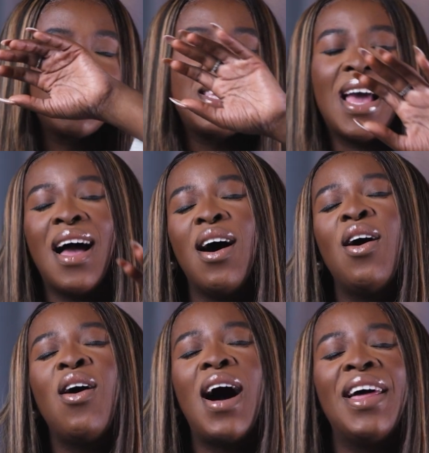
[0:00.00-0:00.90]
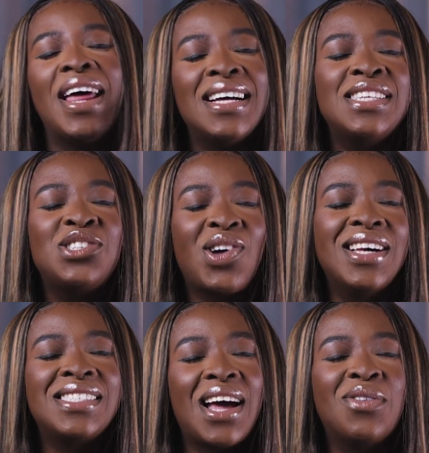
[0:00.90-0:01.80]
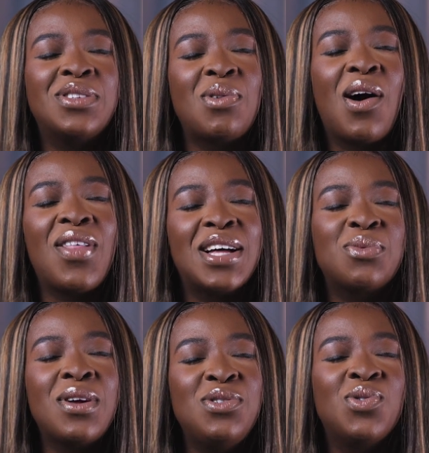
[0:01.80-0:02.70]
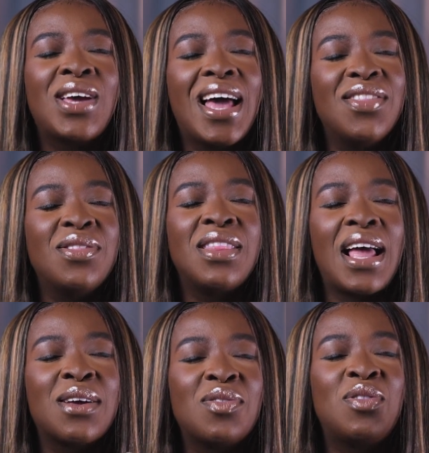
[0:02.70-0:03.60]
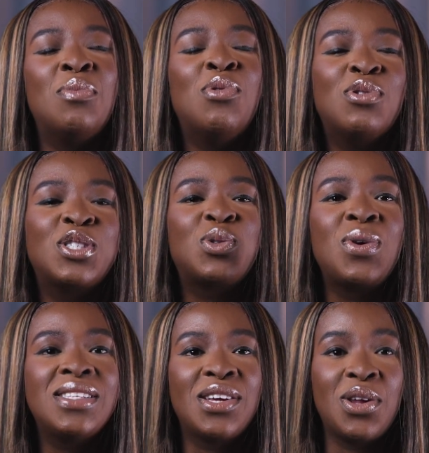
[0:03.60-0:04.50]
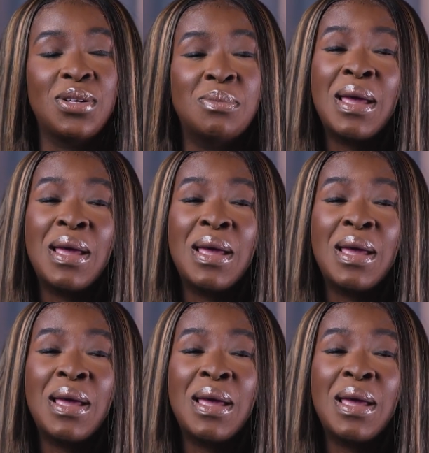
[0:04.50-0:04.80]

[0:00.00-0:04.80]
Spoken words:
yeah, and as it dries down as well, that's when you get like the more sweeter notes.